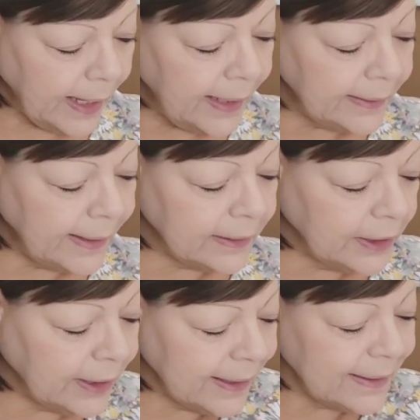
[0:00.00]
And then
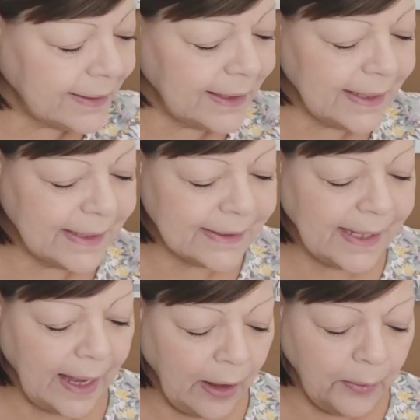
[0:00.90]
look at these,
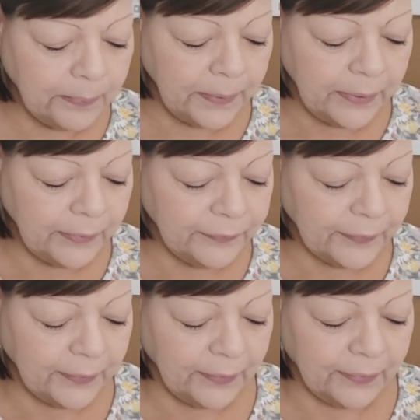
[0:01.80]
how
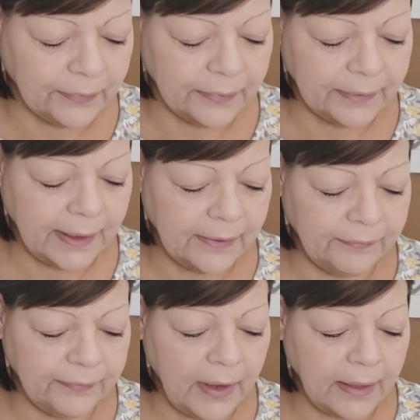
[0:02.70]
beautiful.
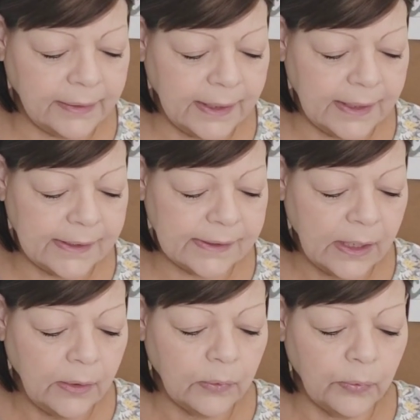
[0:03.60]
They've got these
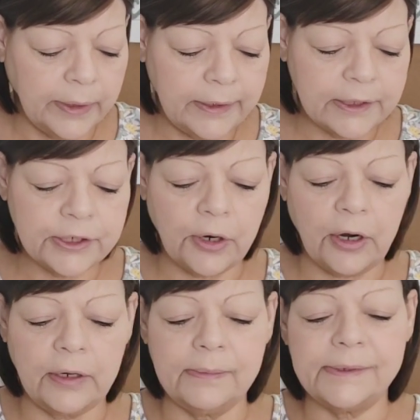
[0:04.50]
wreath
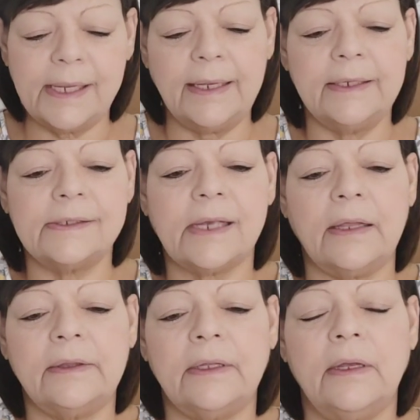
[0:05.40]
charms and it's
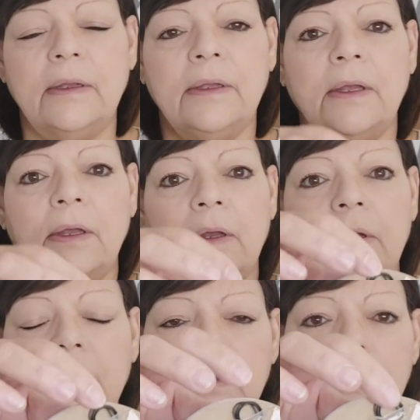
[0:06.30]
got the
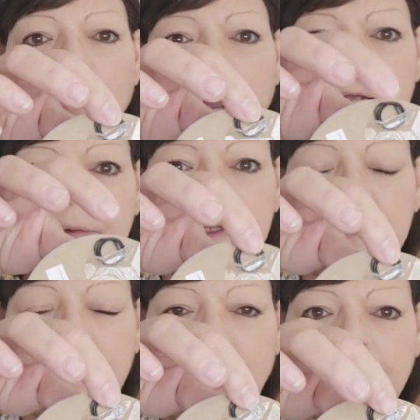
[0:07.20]
wire in the
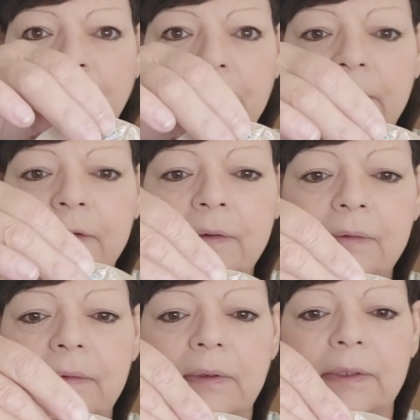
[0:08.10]
back for you.
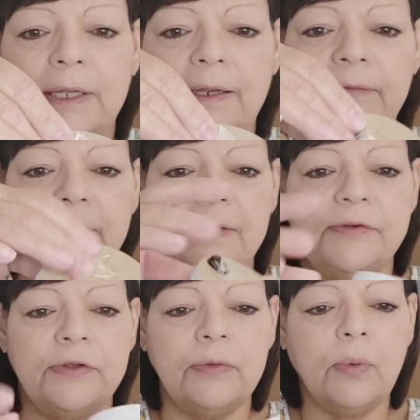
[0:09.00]
It even
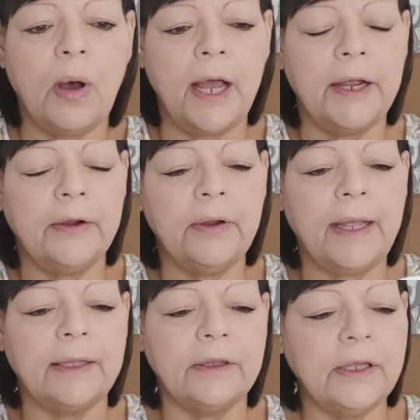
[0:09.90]
gives you the wire
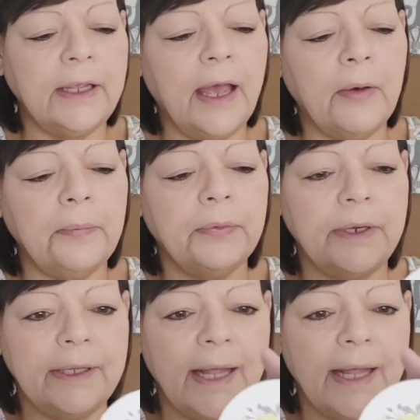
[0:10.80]
and look how pretty